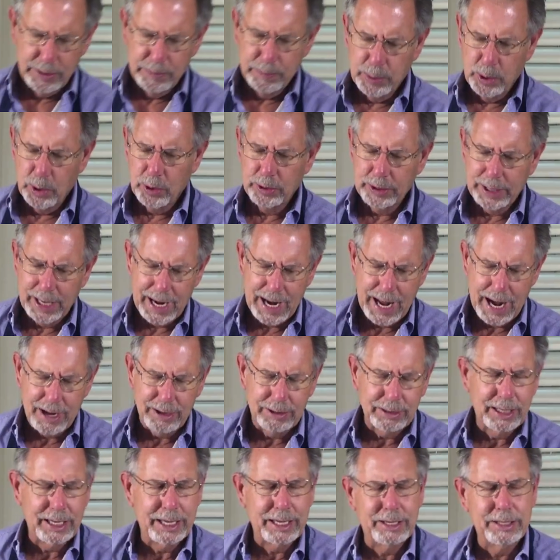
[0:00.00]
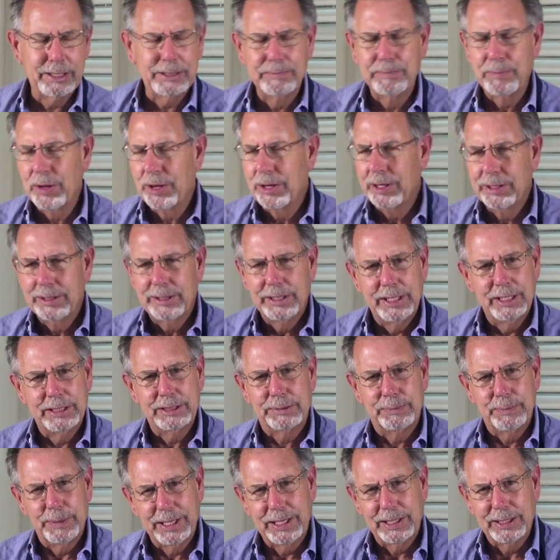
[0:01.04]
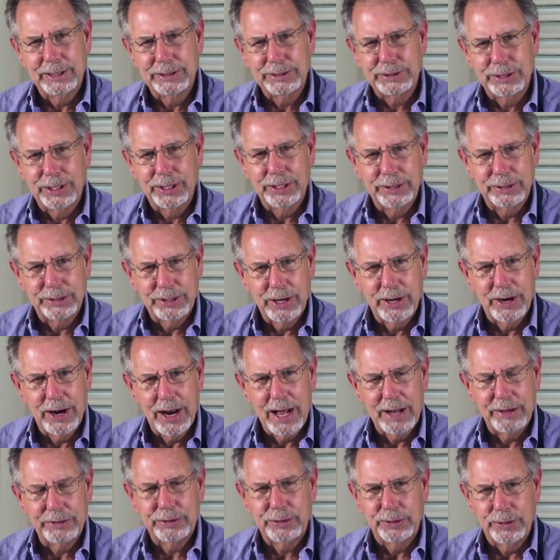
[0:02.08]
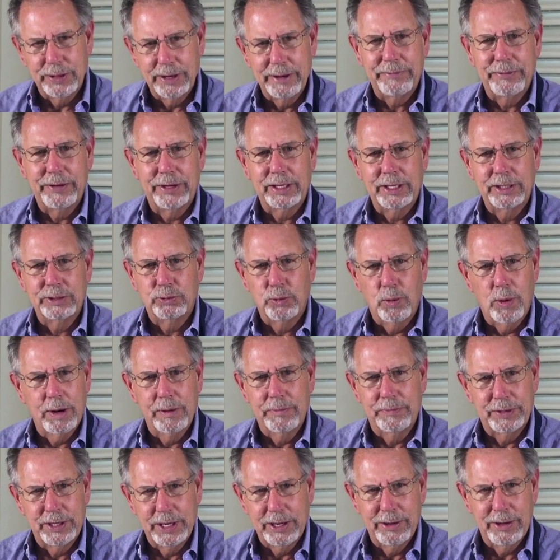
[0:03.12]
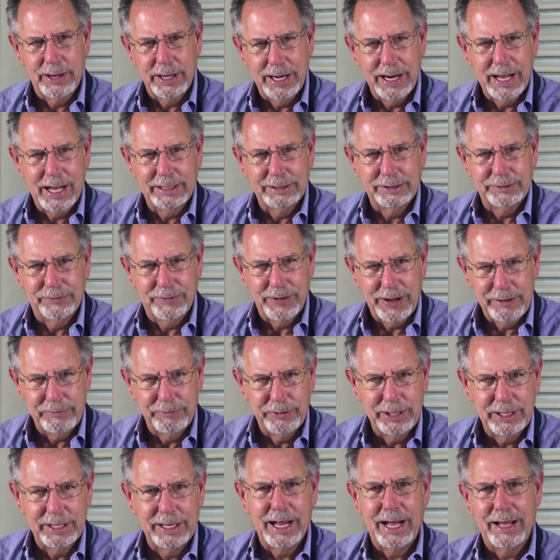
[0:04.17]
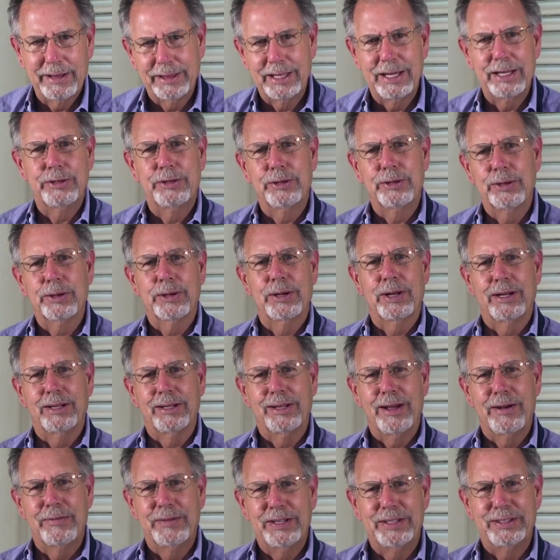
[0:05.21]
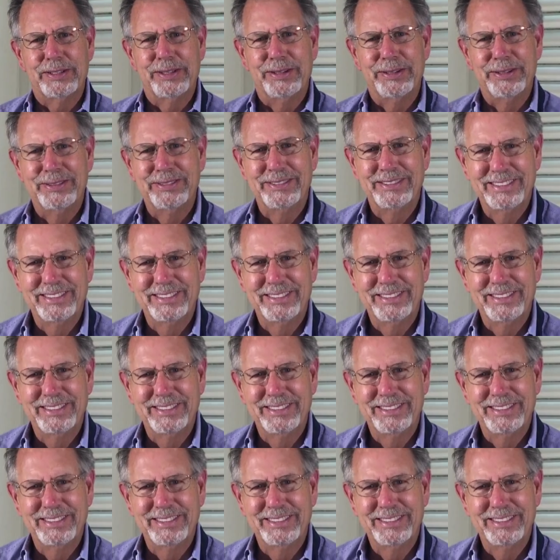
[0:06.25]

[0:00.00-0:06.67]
pull that out later. This meal is going to turn out terrific. It's one of Terry and I's favorite, and I think you're going to love it too.